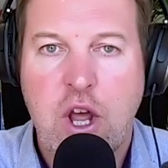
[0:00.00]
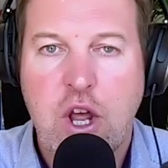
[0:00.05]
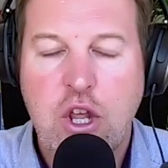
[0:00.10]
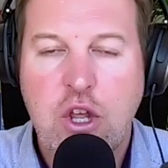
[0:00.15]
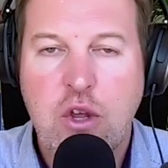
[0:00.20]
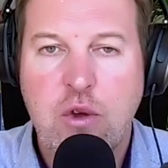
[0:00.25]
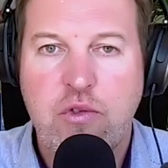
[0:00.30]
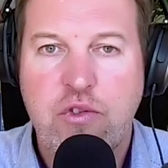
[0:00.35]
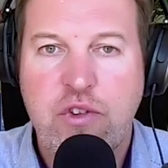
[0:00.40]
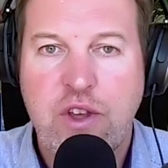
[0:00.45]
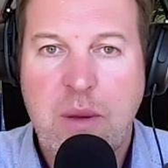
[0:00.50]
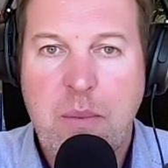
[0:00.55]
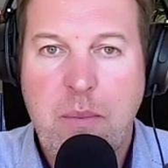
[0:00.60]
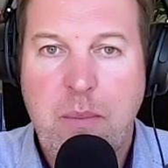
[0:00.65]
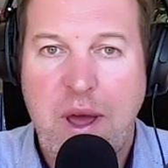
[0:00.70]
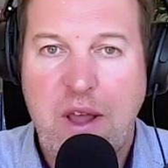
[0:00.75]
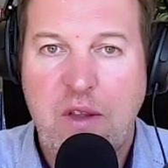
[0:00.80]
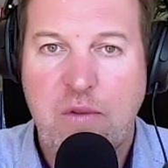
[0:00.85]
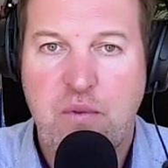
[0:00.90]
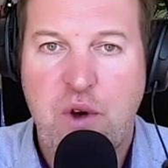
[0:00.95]
You see
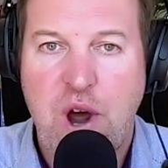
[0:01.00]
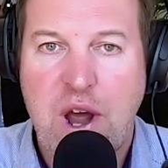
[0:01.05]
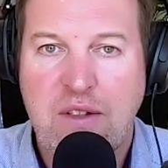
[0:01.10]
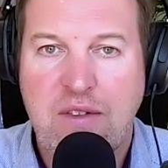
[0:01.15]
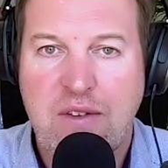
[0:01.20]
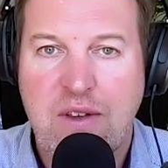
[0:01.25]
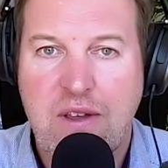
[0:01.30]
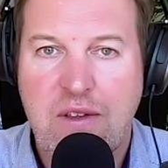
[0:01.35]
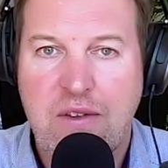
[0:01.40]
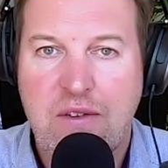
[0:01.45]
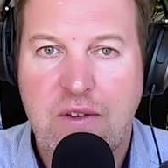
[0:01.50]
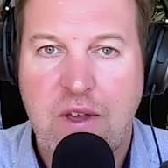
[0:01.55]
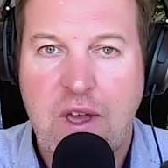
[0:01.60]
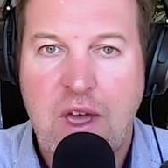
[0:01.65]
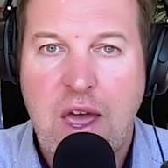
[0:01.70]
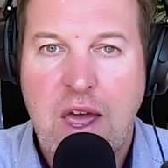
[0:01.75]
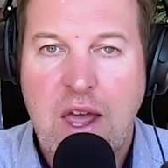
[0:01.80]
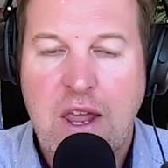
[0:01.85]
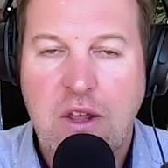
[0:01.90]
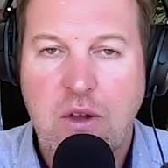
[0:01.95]
best practice,
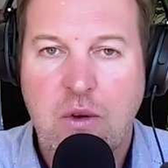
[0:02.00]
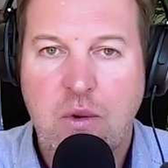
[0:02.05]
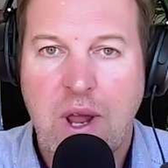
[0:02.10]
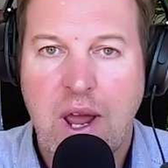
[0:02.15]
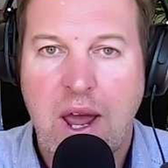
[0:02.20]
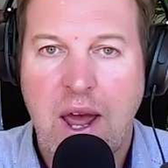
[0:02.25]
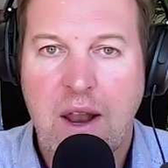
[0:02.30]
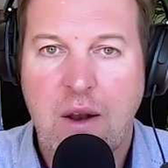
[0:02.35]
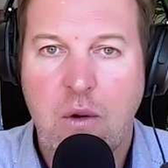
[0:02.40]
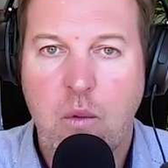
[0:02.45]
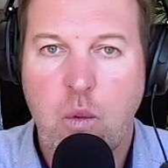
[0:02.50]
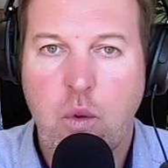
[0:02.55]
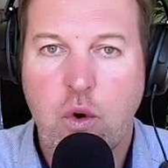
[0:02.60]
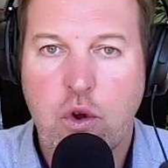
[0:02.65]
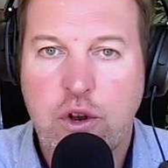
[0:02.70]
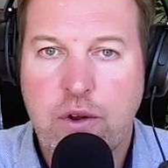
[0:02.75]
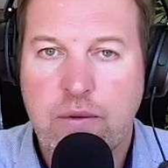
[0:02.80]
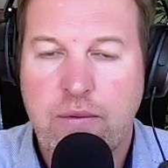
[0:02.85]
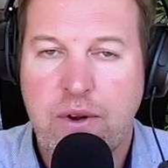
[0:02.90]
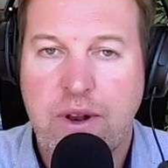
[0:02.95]
you get
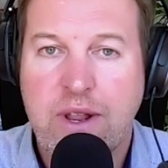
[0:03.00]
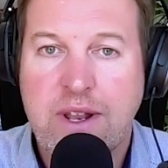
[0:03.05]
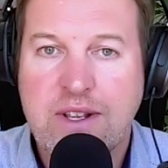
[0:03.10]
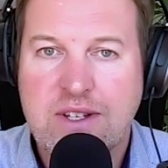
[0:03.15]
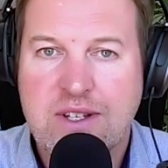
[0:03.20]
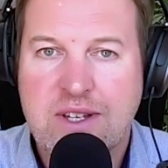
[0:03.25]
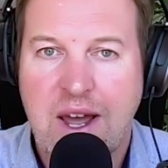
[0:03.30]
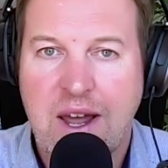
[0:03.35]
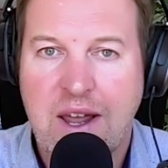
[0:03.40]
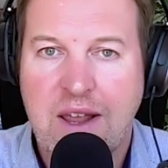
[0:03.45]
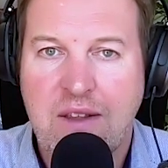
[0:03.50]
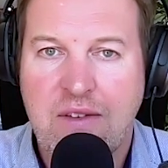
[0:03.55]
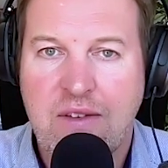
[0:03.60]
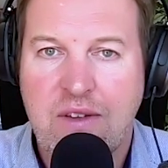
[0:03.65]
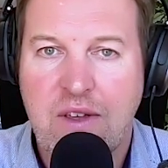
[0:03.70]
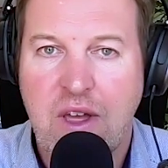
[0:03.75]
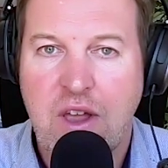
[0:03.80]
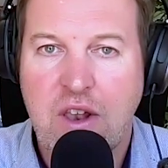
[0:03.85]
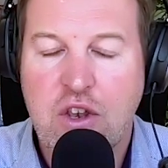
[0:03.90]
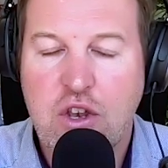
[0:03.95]
wonderful insights
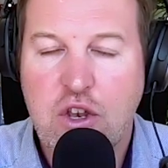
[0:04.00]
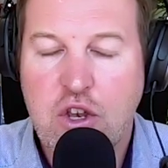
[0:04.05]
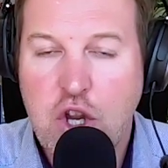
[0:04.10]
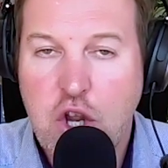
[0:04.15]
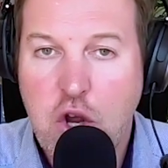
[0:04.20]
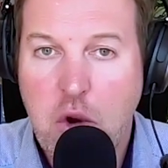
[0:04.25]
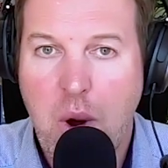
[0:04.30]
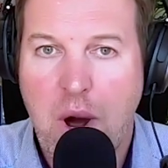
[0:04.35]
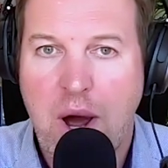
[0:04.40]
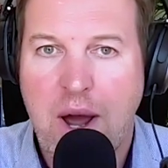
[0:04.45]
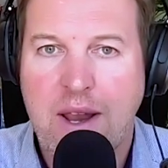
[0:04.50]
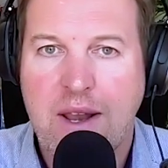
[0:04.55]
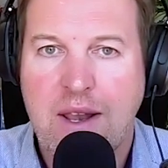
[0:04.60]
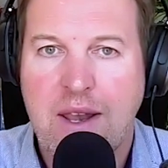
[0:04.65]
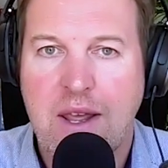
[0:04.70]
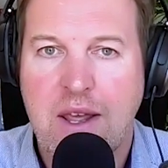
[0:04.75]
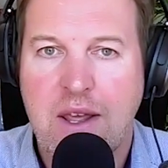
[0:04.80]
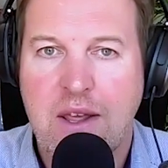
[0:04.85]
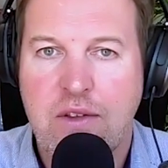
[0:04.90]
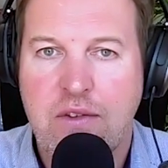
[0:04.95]
and new
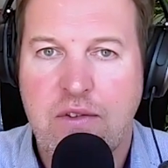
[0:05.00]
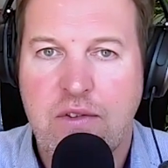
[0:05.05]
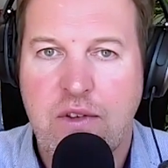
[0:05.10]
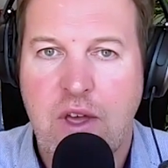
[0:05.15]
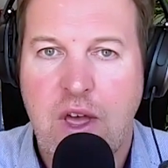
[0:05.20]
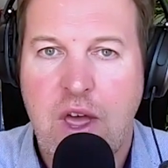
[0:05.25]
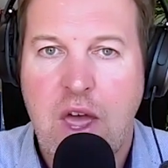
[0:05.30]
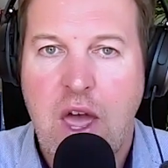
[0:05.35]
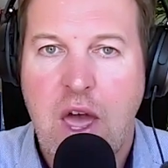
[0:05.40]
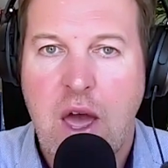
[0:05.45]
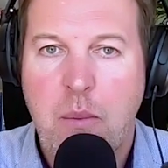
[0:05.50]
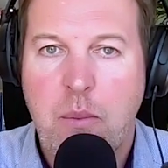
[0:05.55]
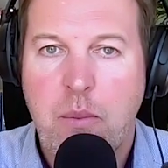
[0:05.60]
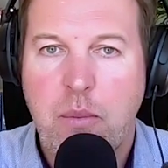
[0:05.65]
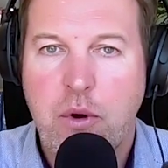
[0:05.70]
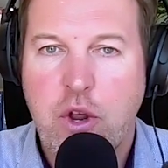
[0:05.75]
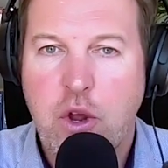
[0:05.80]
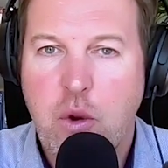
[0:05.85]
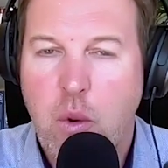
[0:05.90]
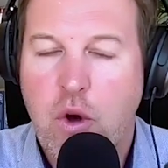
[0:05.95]
ideas,
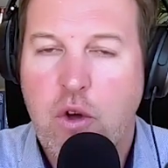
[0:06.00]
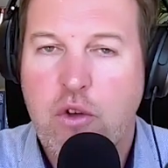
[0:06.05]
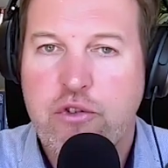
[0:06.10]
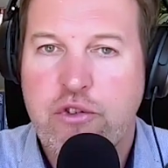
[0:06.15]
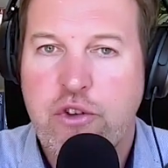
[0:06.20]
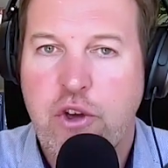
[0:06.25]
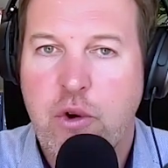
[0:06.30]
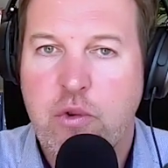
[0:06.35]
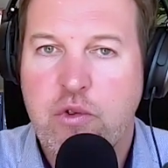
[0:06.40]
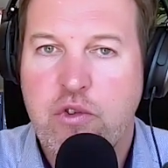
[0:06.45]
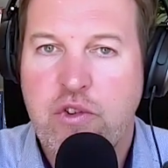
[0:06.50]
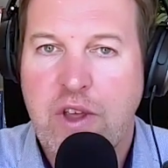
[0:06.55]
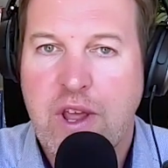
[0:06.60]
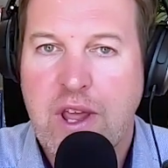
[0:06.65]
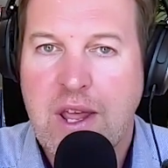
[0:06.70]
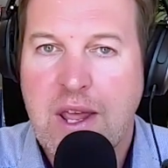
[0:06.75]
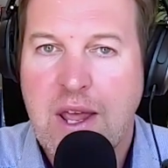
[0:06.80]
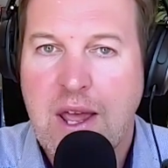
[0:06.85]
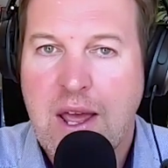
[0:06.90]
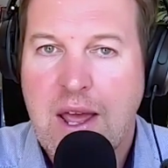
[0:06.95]
but you also
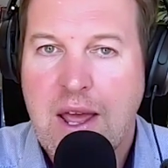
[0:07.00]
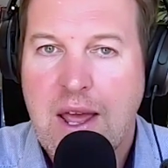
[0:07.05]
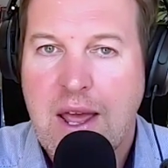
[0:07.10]
see